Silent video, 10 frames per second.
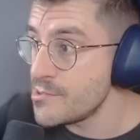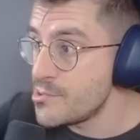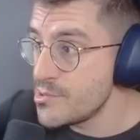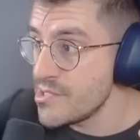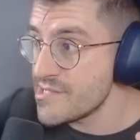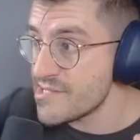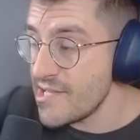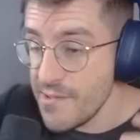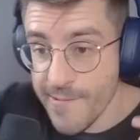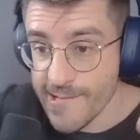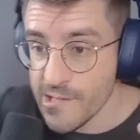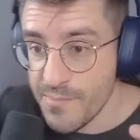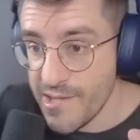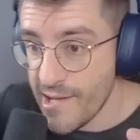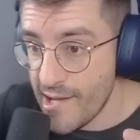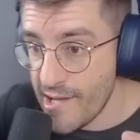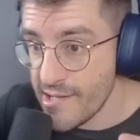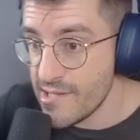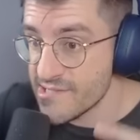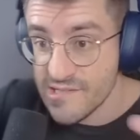to this email
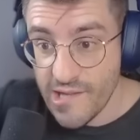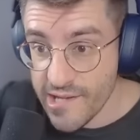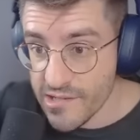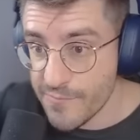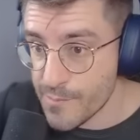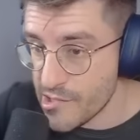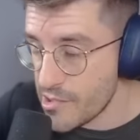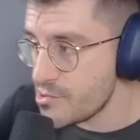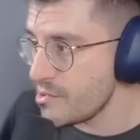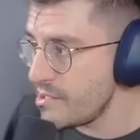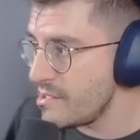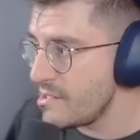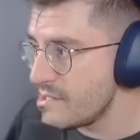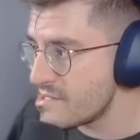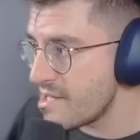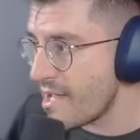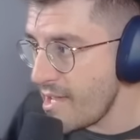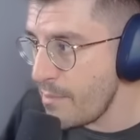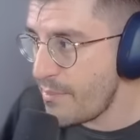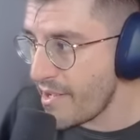API as client potentially is the
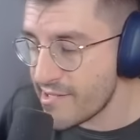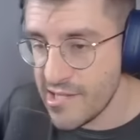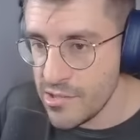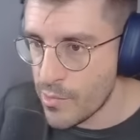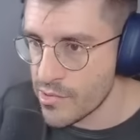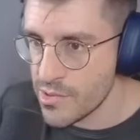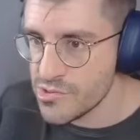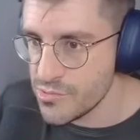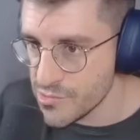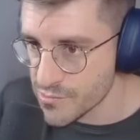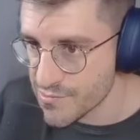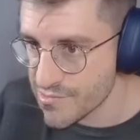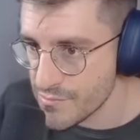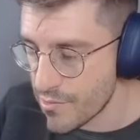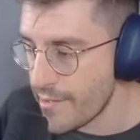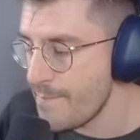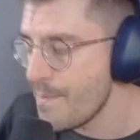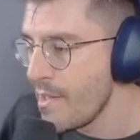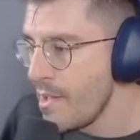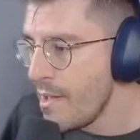API key you are going to use, right?
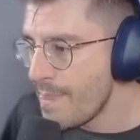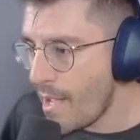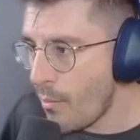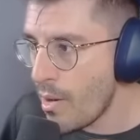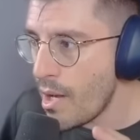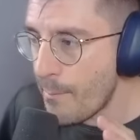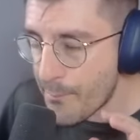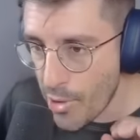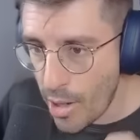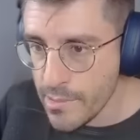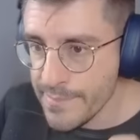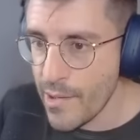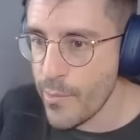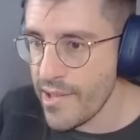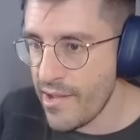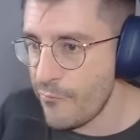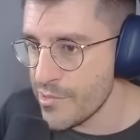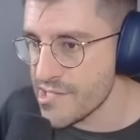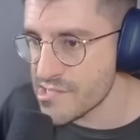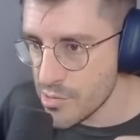Now, a problem that we have with
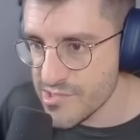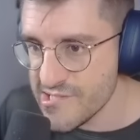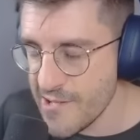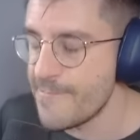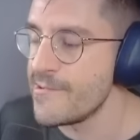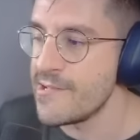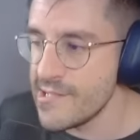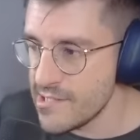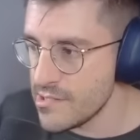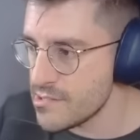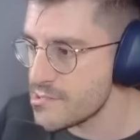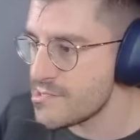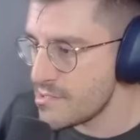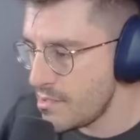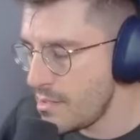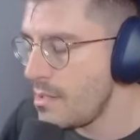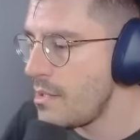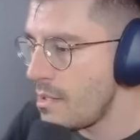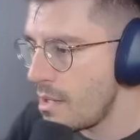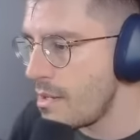this code snippet is,
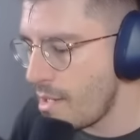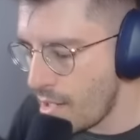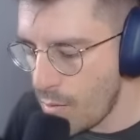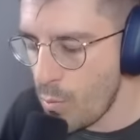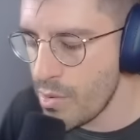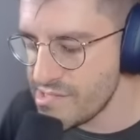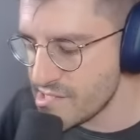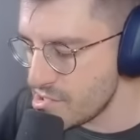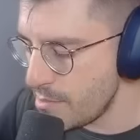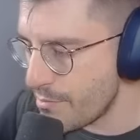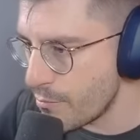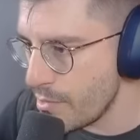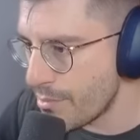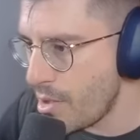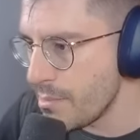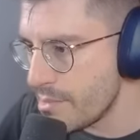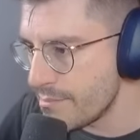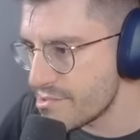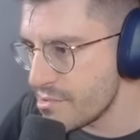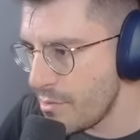and now we set up a real problem.
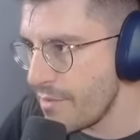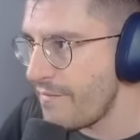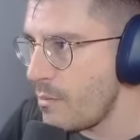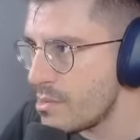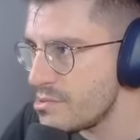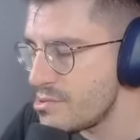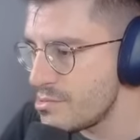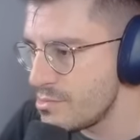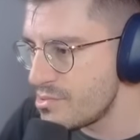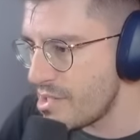So if I were to